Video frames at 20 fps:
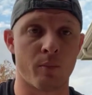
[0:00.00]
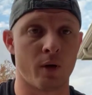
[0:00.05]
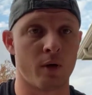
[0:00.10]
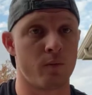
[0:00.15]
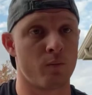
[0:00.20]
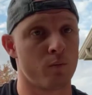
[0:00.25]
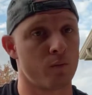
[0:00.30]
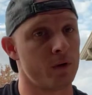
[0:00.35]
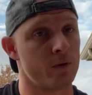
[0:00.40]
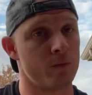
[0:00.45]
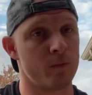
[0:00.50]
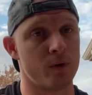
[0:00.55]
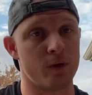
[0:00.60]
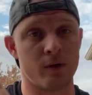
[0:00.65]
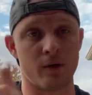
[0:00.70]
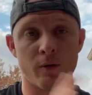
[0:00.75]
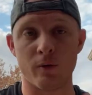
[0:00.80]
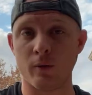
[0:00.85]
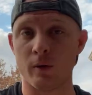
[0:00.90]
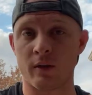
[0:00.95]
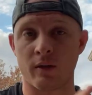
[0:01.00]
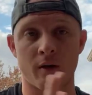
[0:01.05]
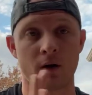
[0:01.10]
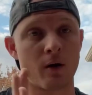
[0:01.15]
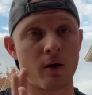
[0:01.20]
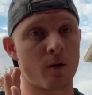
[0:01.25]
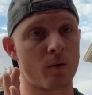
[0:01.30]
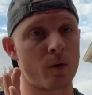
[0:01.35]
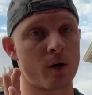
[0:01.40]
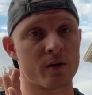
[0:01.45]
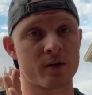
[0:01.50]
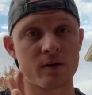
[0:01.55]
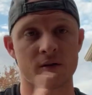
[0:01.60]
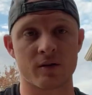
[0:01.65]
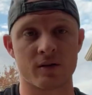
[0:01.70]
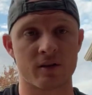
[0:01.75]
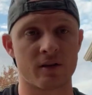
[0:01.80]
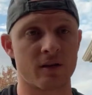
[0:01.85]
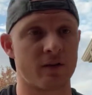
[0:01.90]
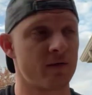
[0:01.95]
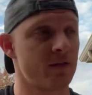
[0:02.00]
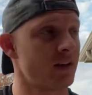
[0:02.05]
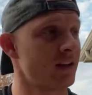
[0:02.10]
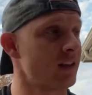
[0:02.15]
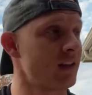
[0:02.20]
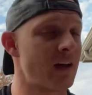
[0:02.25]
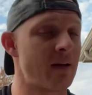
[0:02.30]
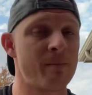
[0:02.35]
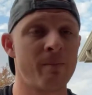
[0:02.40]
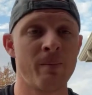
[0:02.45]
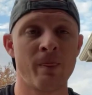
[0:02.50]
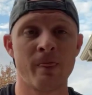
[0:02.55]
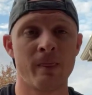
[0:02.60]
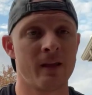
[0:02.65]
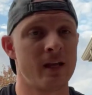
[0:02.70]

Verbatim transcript: but when we do it at the car washes and stuff like that,